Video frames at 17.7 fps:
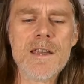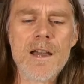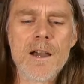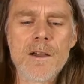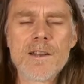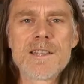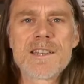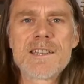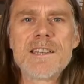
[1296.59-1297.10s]
I'm
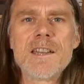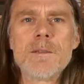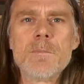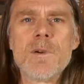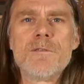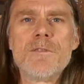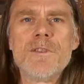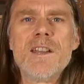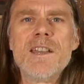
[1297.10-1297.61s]
going to stick
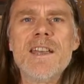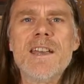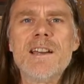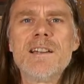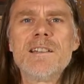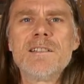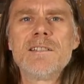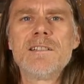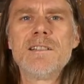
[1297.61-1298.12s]
my
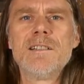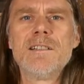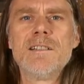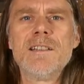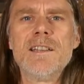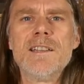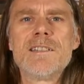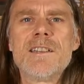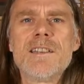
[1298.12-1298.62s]
veneer
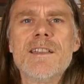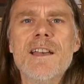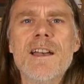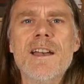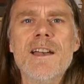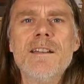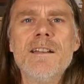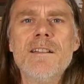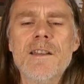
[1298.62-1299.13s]
into
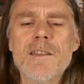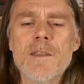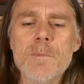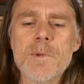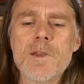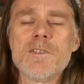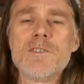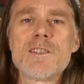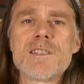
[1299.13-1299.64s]
there and then
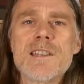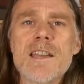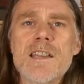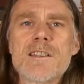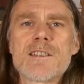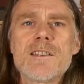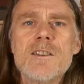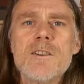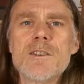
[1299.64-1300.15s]
we can just
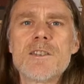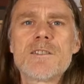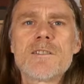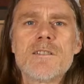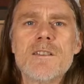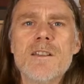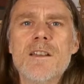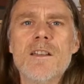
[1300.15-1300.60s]
take a slice,